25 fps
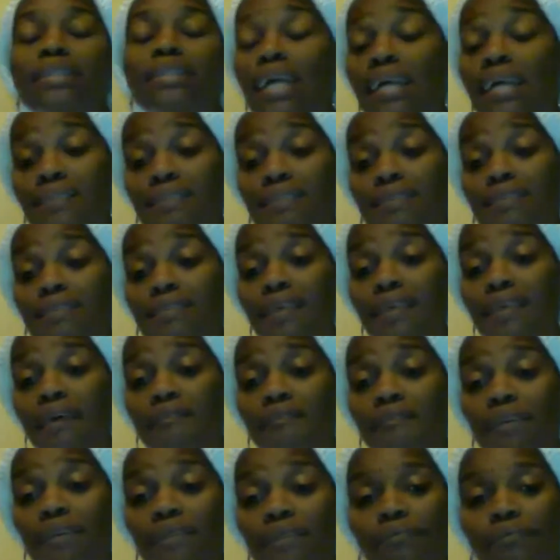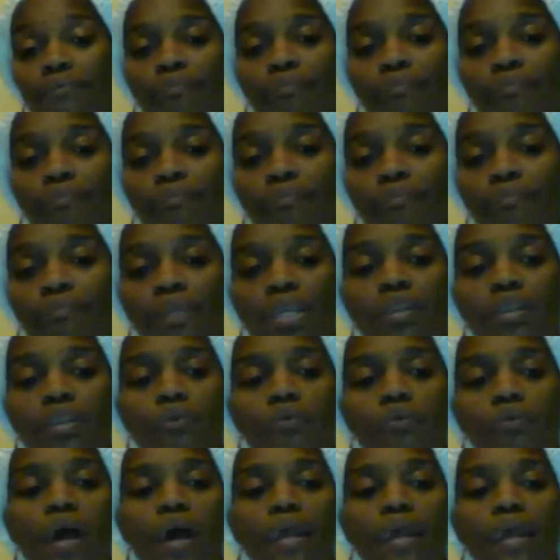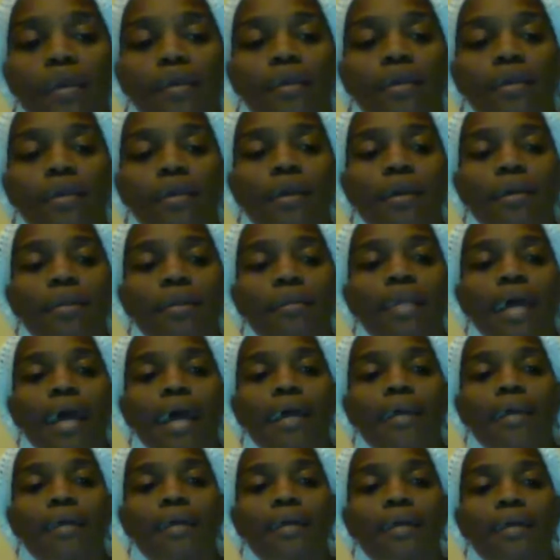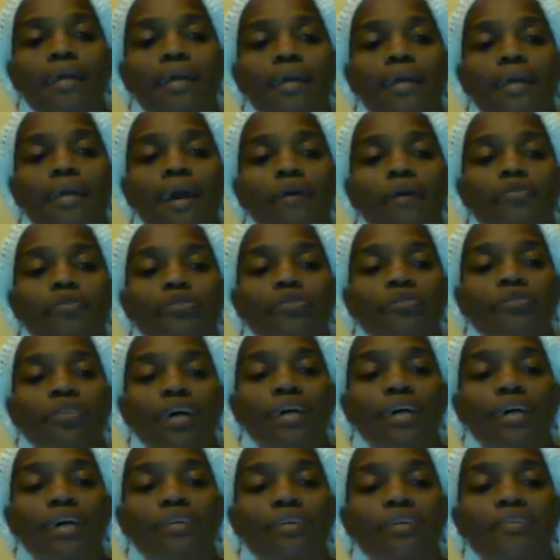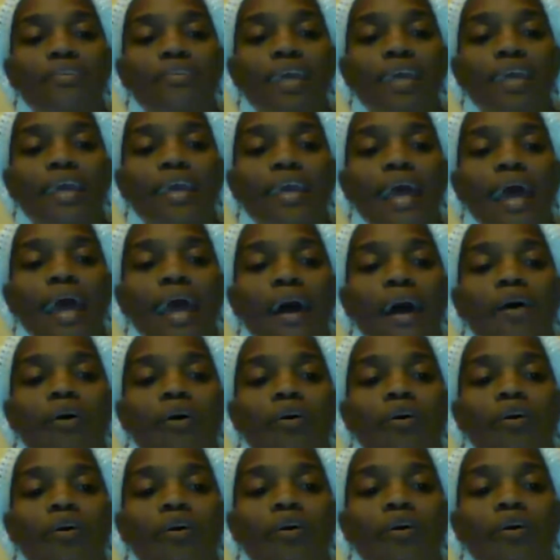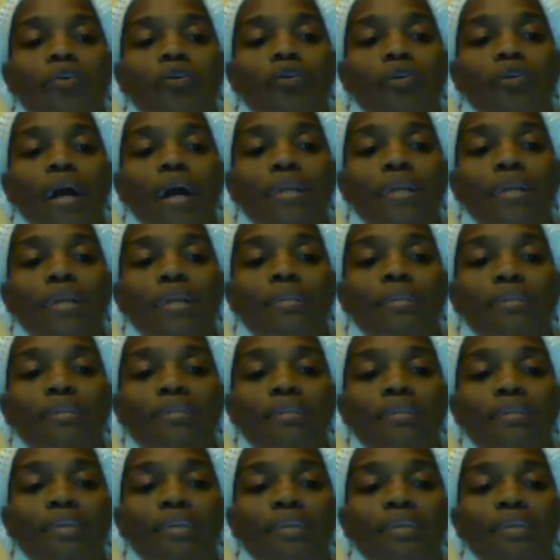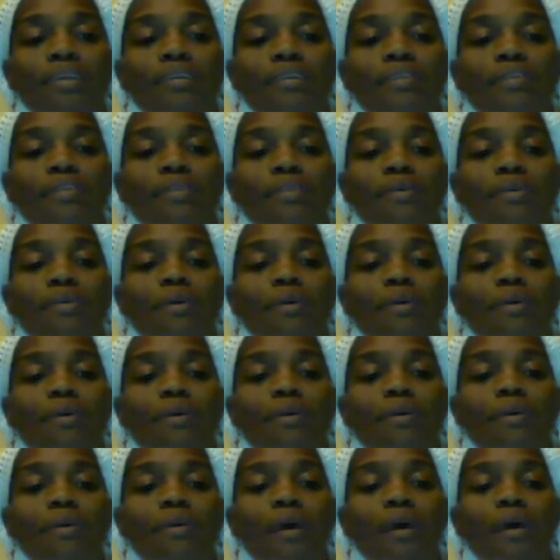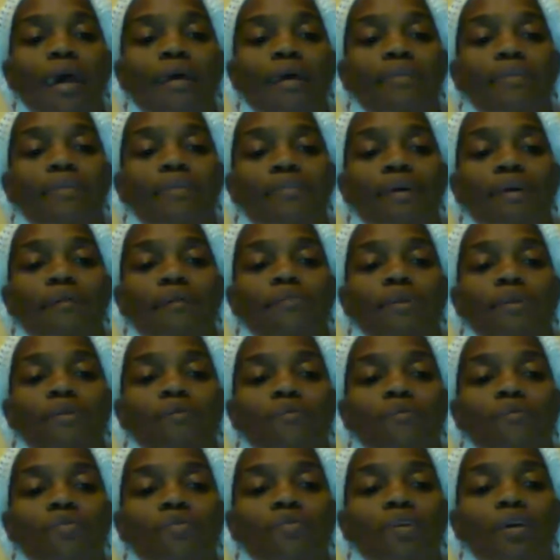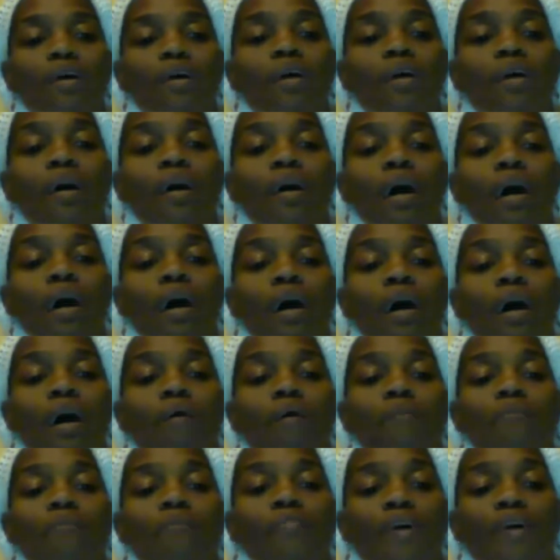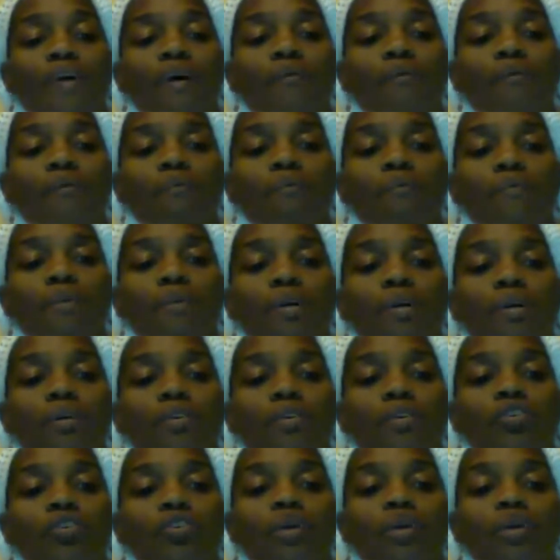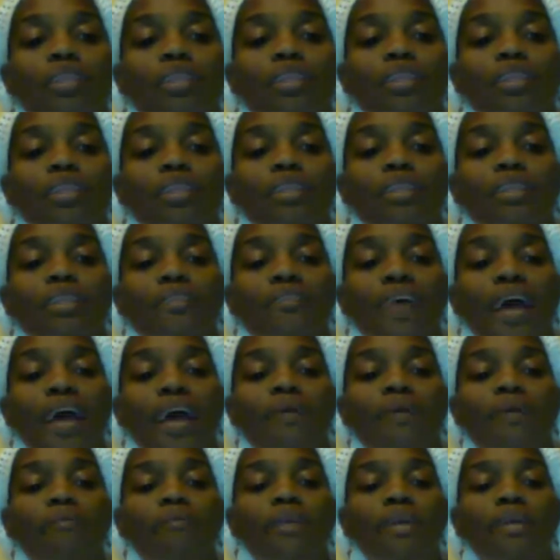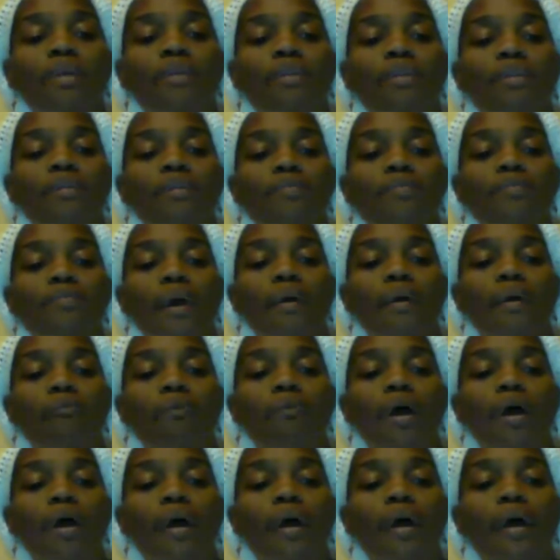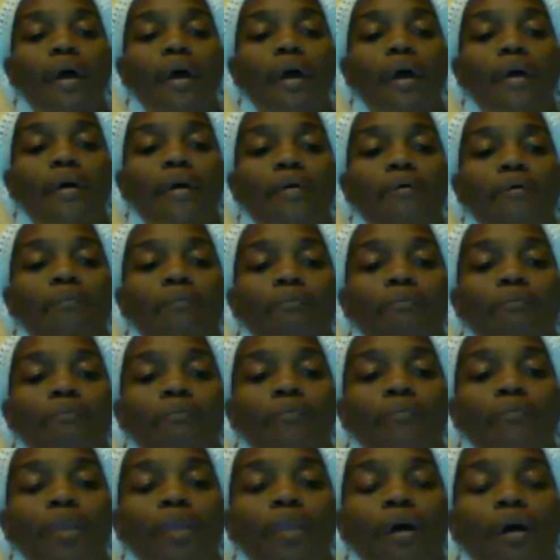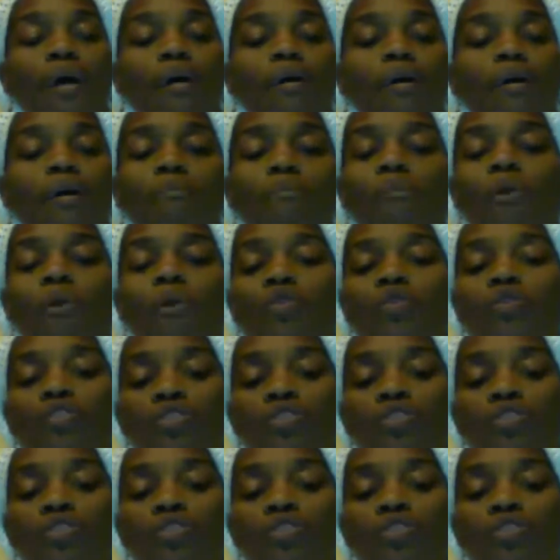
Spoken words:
lesson 7, in a way that it helps you to understand how chronic disease and symptoms come from doing the same thing the same way. Our